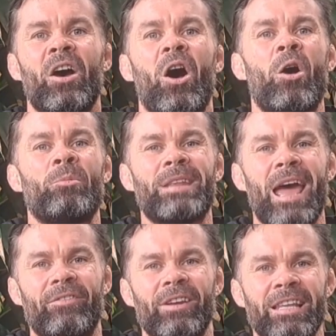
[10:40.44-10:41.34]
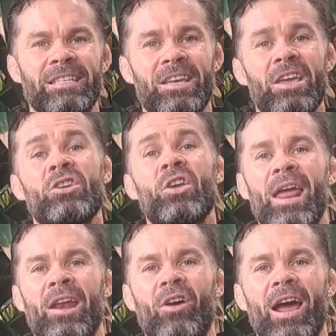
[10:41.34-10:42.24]
I'm David Lindsay, the
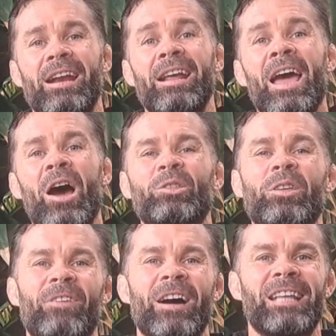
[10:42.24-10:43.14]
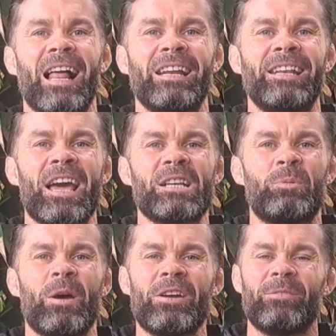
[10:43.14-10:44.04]
Integrated Health and Vitality
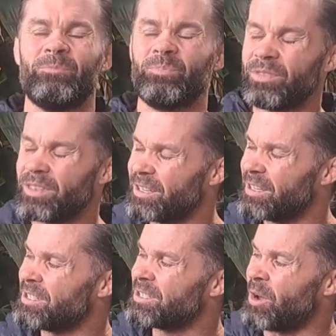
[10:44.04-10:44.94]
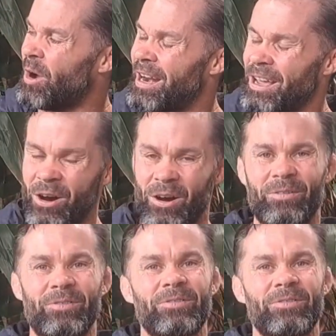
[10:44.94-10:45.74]
Expert, signing off.